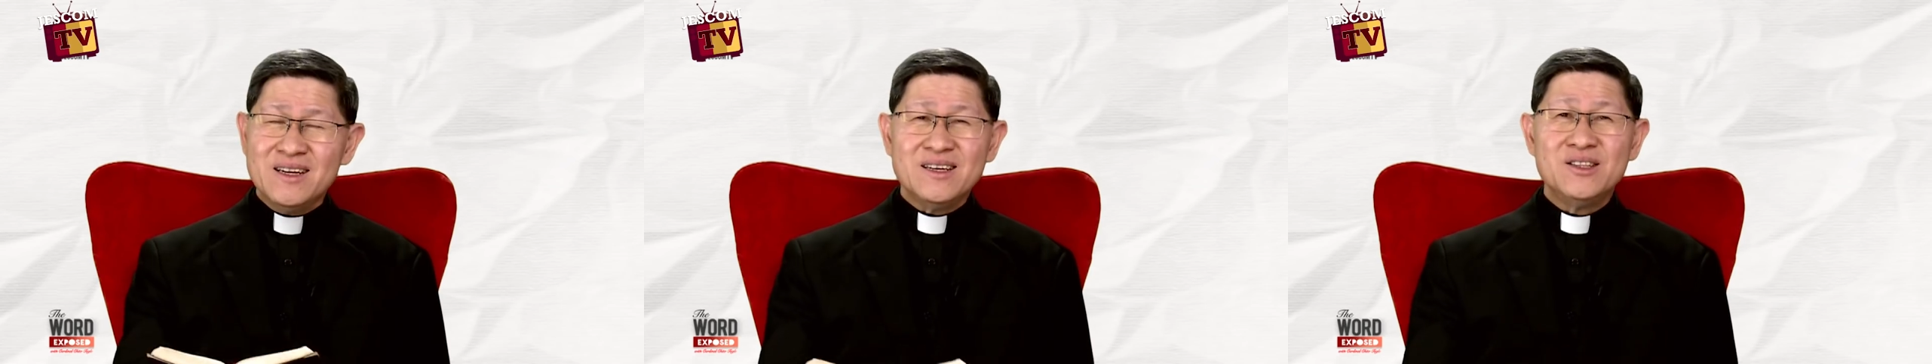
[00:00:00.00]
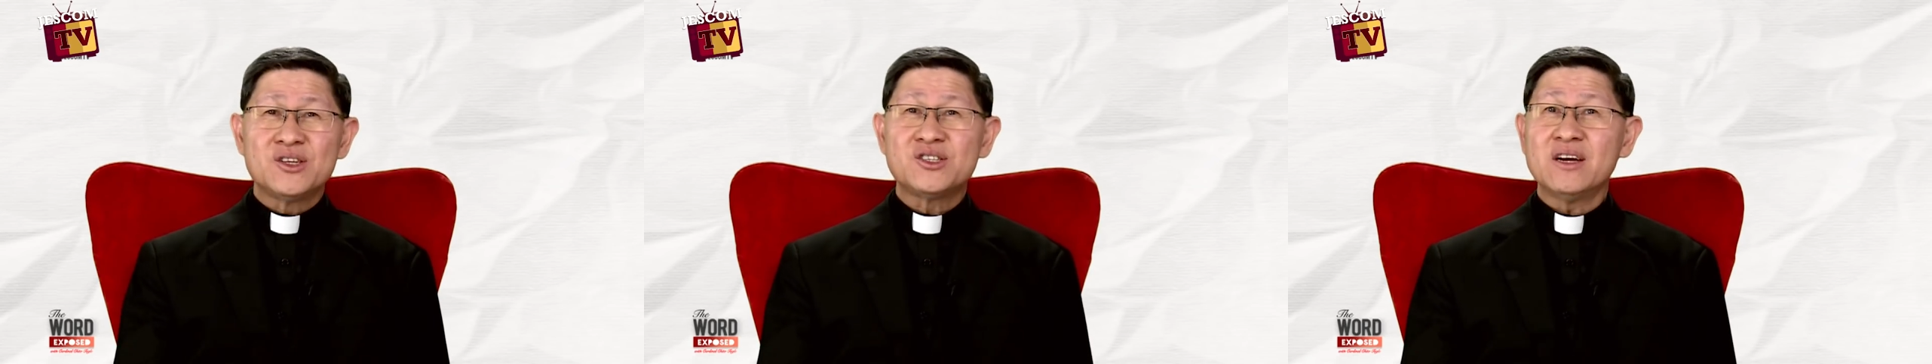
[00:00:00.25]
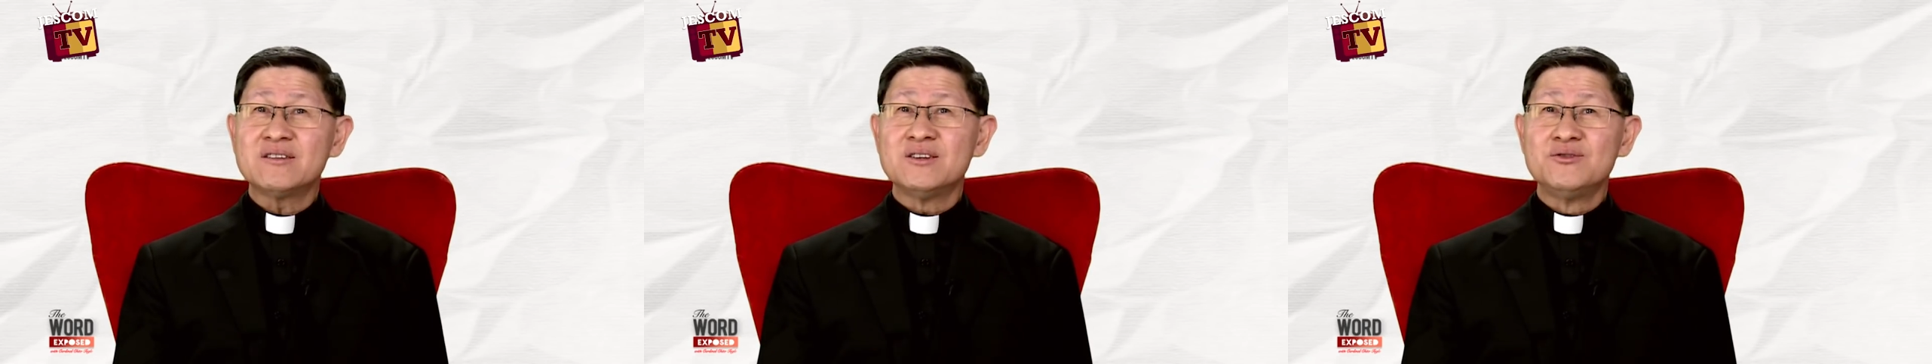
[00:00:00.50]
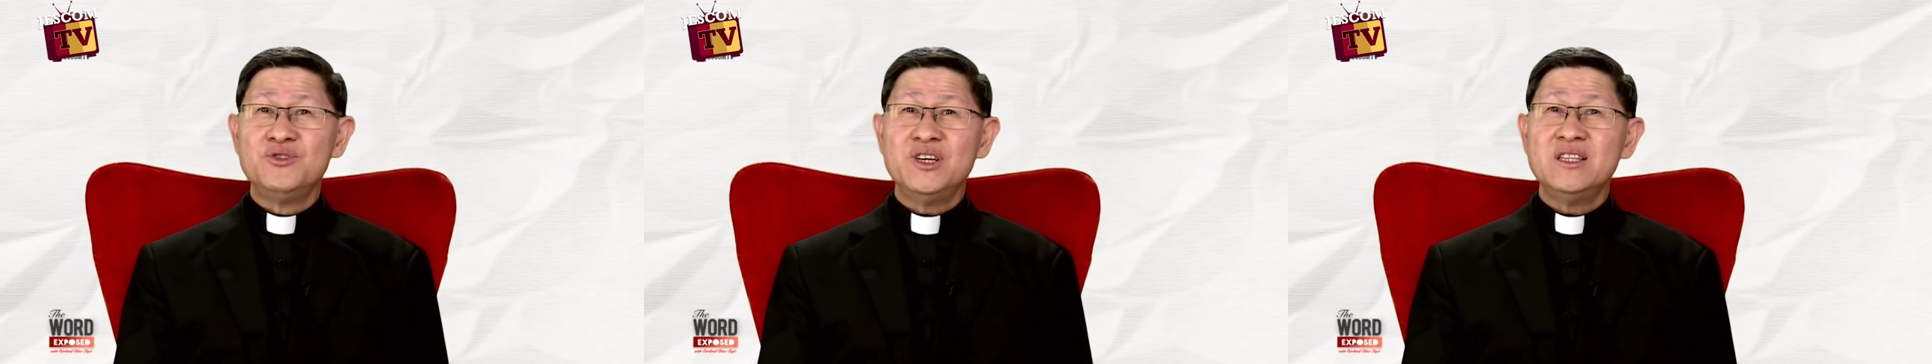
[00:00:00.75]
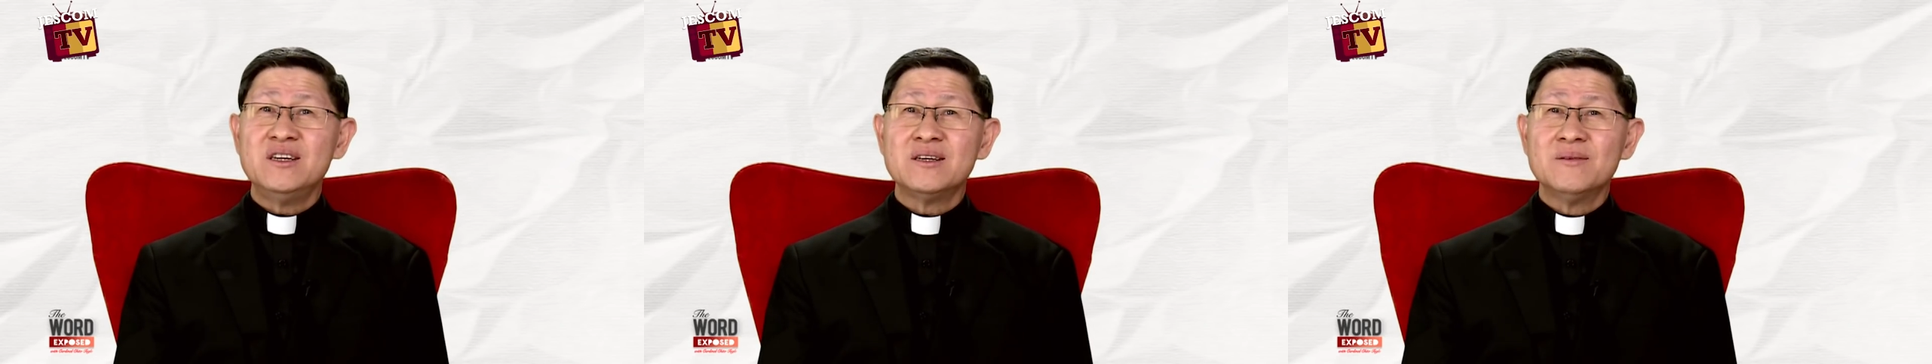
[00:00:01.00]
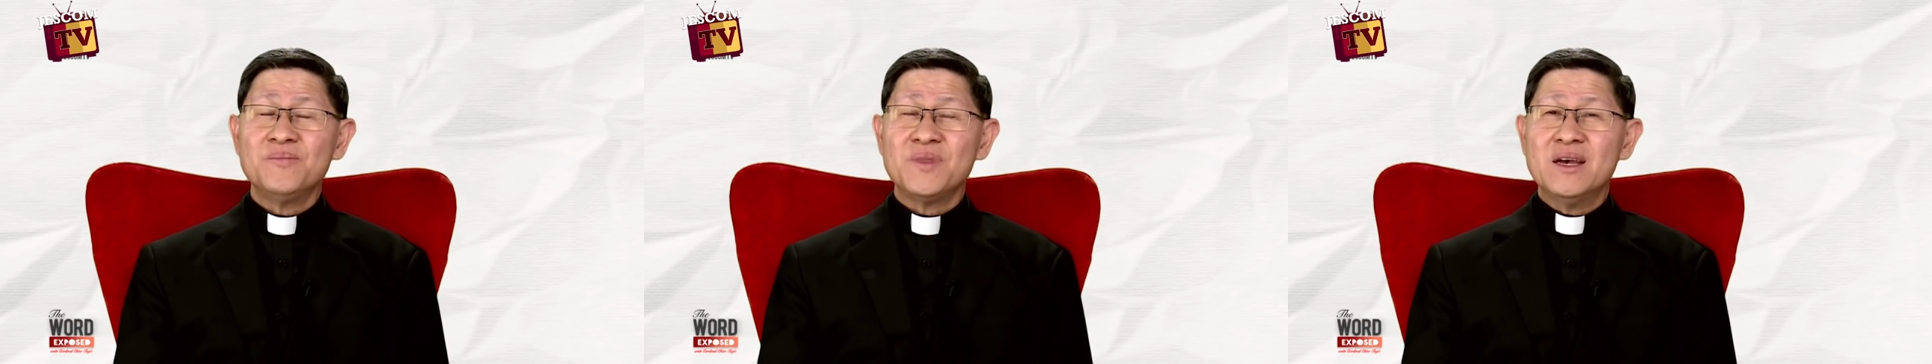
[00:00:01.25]
In the second
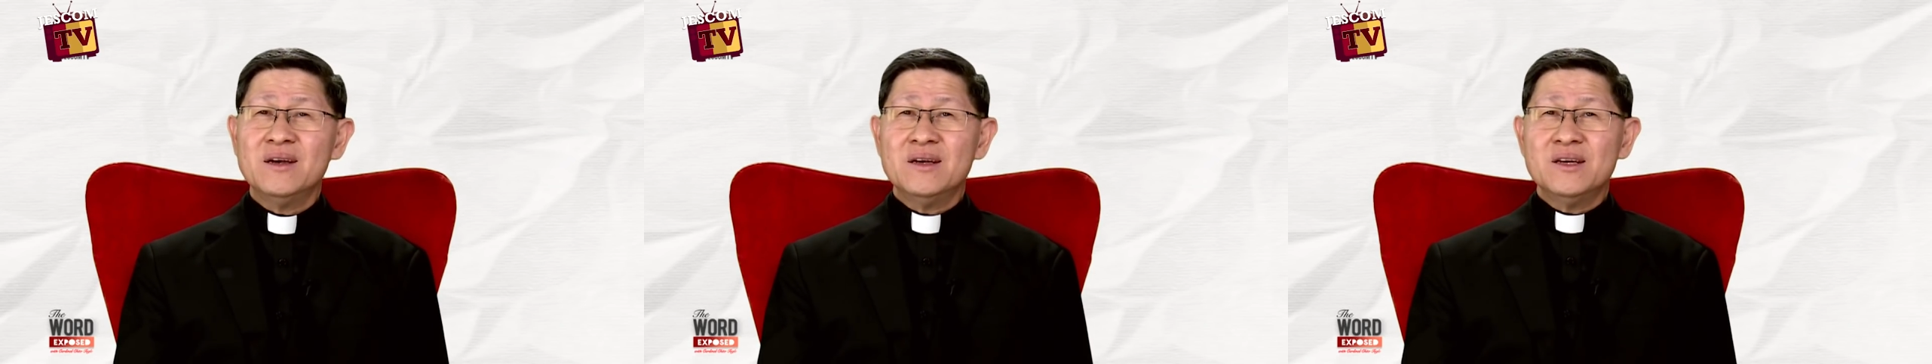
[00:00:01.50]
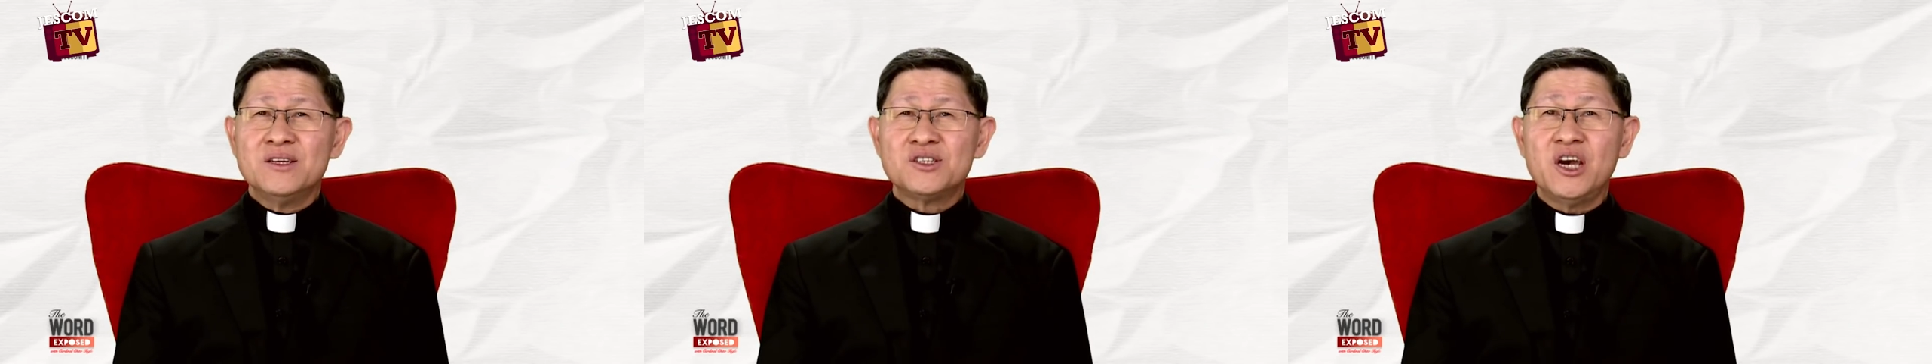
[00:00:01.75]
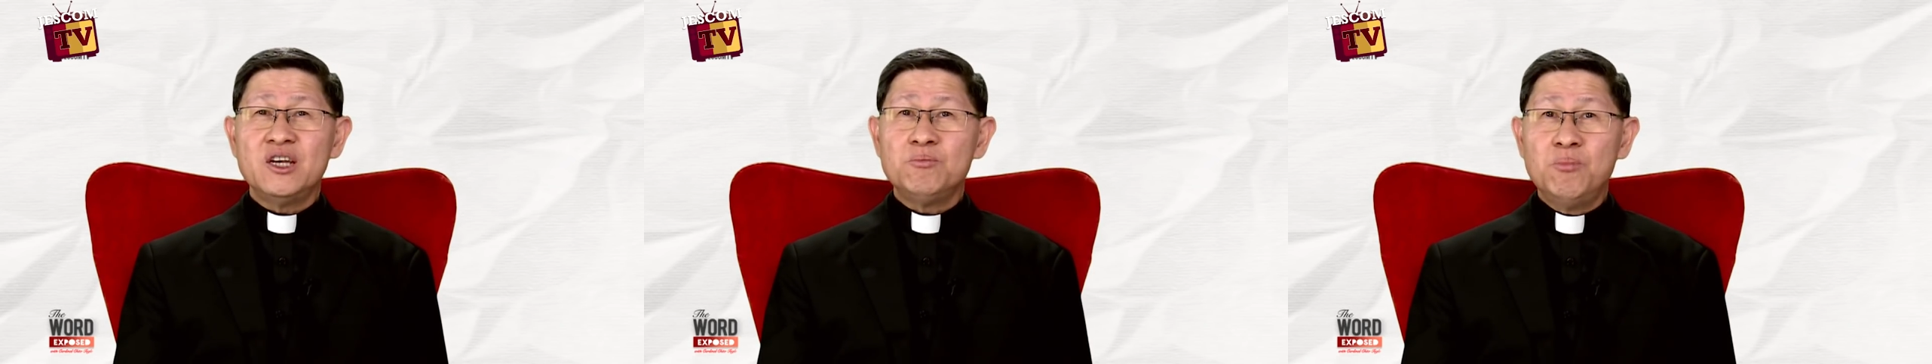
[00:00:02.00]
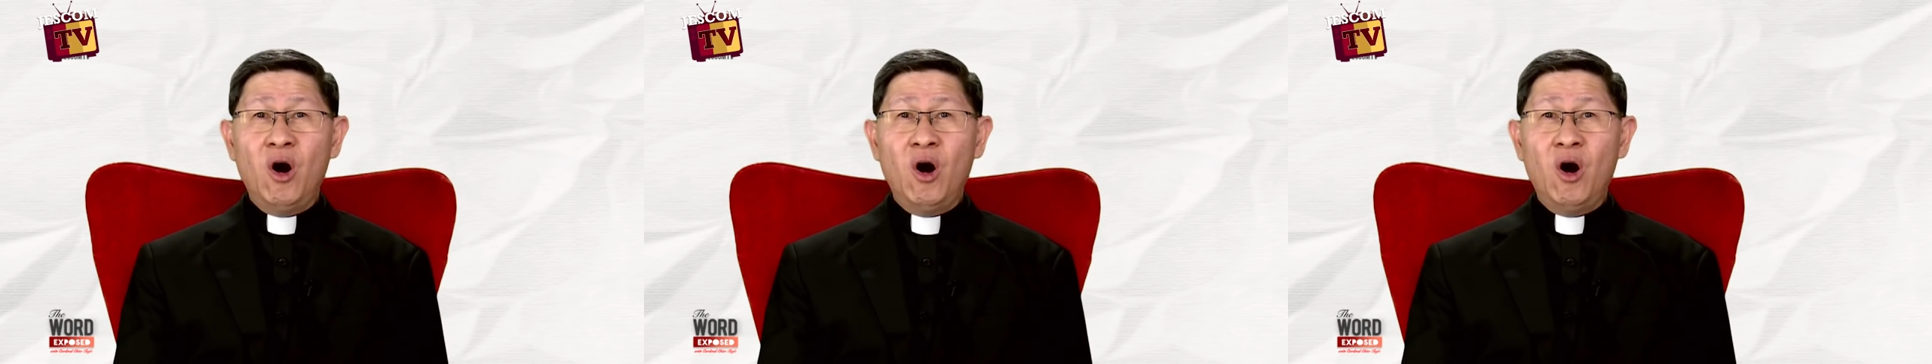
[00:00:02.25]
reading, St.